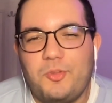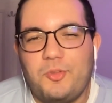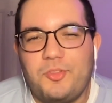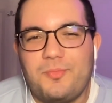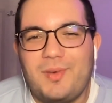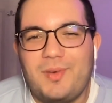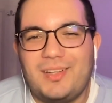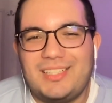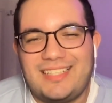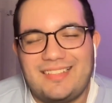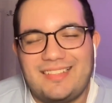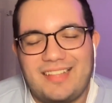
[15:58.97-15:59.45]
the
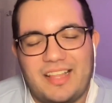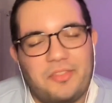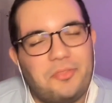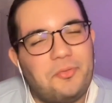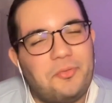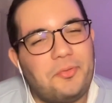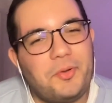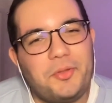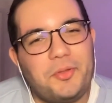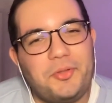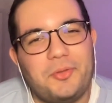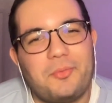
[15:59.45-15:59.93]
money they'd
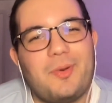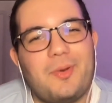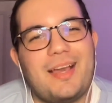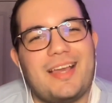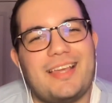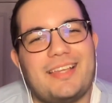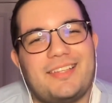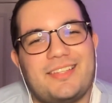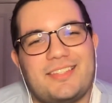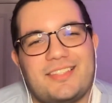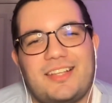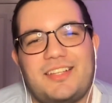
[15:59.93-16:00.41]
thrown away,
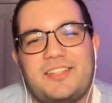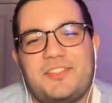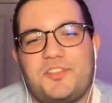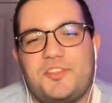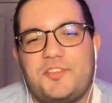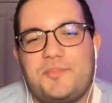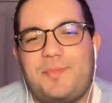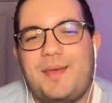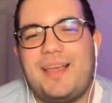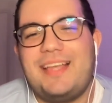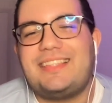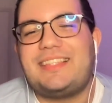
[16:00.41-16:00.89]
because I
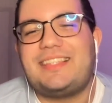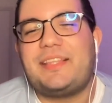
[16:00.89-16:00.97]
suspect